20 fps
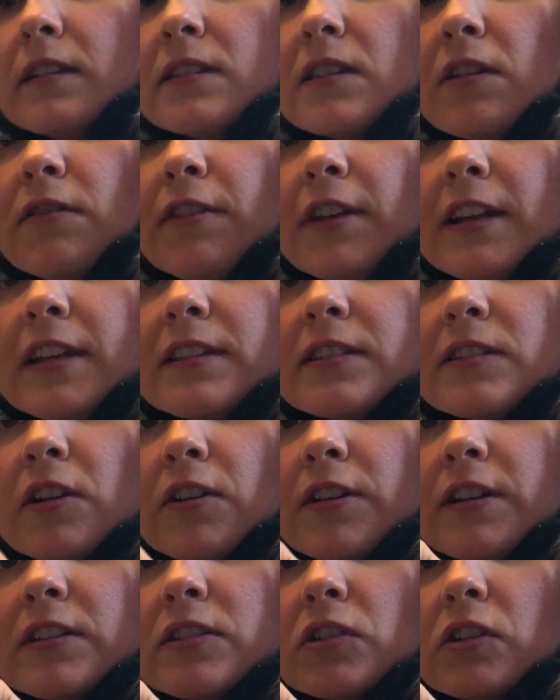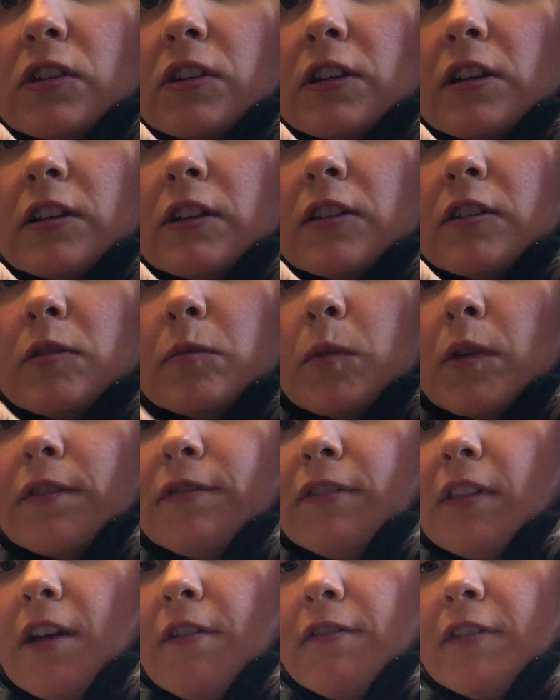It's already starting to look a little more
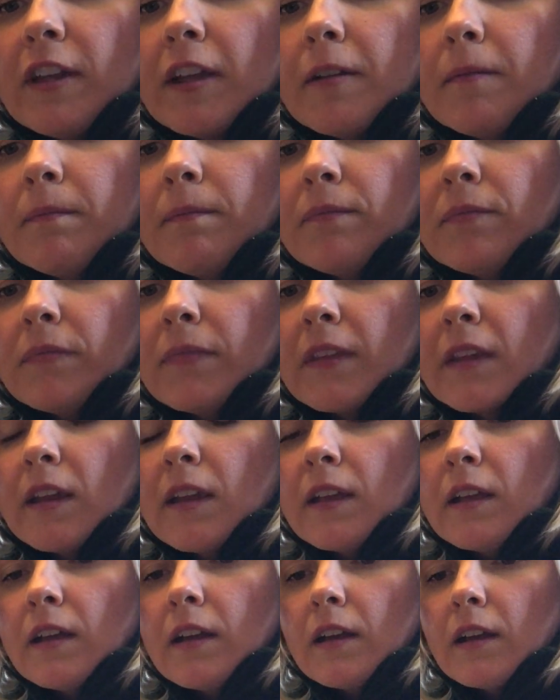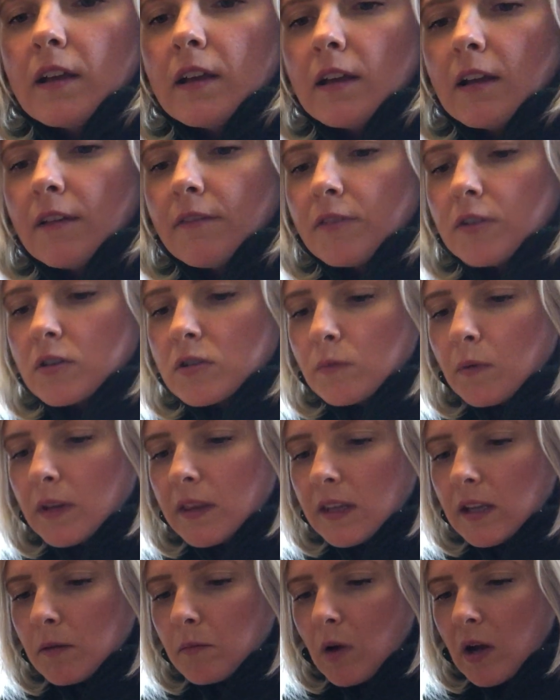fluffy. If there's one
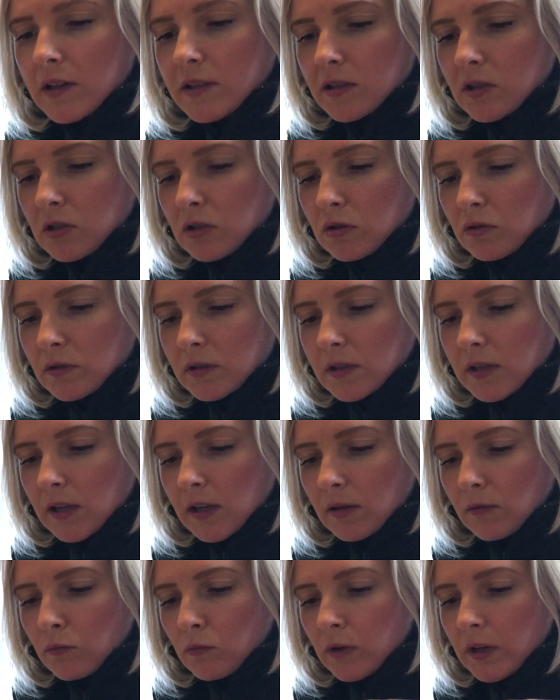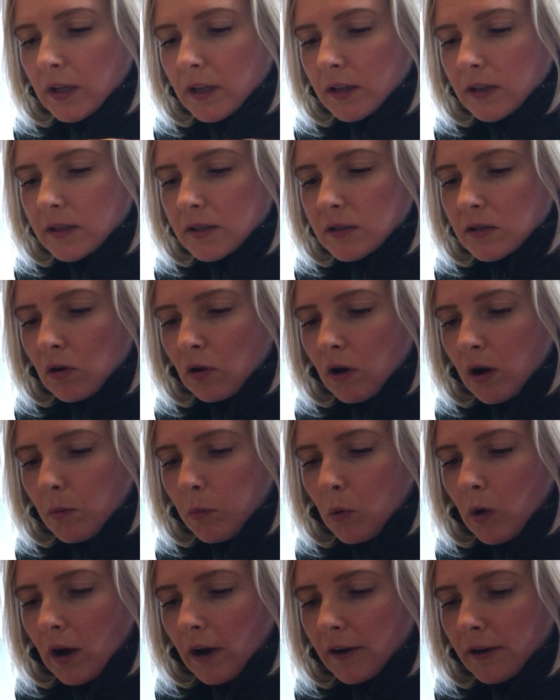thing moss can do, is they can really soak up
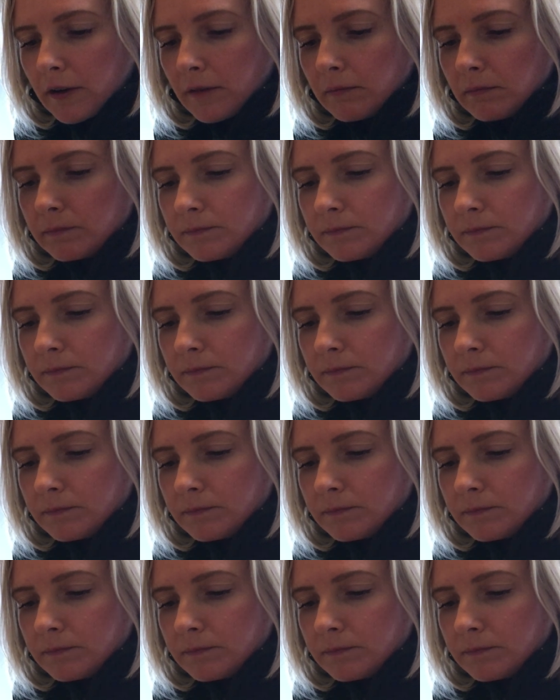water.